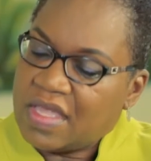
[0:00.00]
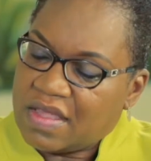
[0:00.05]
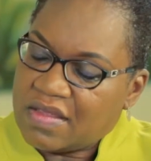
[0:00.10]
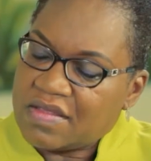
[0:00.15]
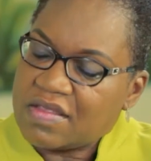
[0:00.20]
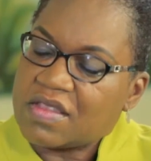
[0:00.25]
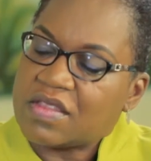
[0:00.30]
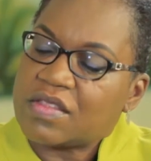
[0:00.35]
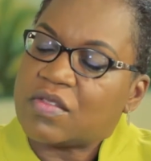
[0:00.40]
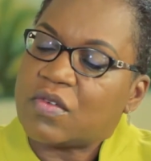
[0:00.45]

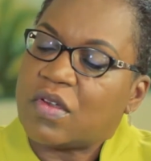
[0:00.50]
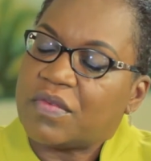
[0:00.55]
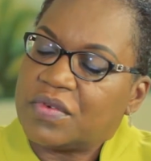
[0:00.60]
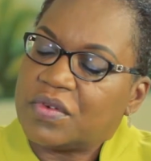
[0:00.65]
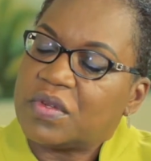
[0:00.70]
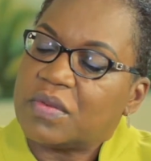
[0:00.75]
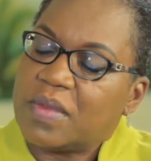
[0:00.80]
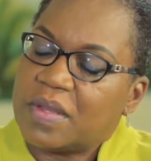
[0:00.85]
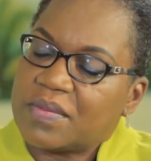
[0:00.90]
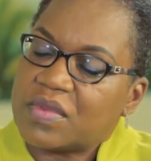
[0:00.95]
Yes, it is
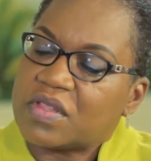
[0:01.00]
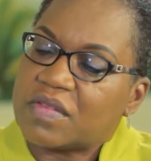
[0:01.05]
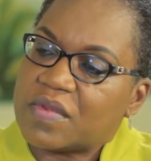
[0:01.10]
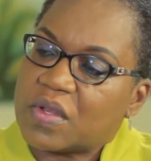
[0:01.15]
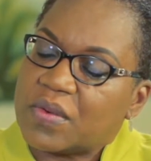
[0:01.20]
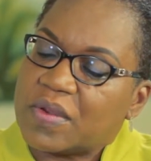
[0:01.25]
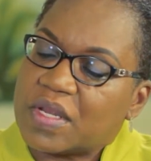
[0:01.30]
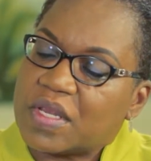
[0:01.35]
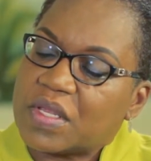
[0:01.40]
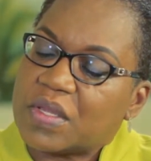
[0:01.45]
offered to members of the
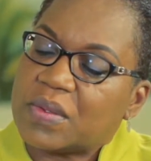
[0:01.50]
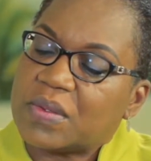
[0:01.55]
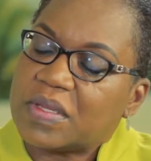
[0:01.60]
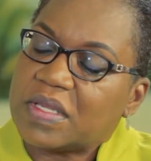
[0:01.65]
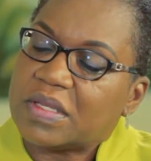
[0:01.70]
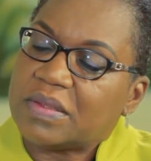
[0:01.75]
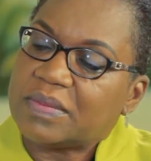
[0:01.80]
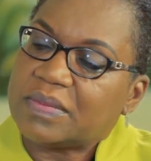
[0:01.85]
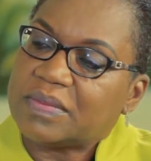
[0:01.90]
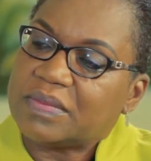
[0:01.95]
credit union.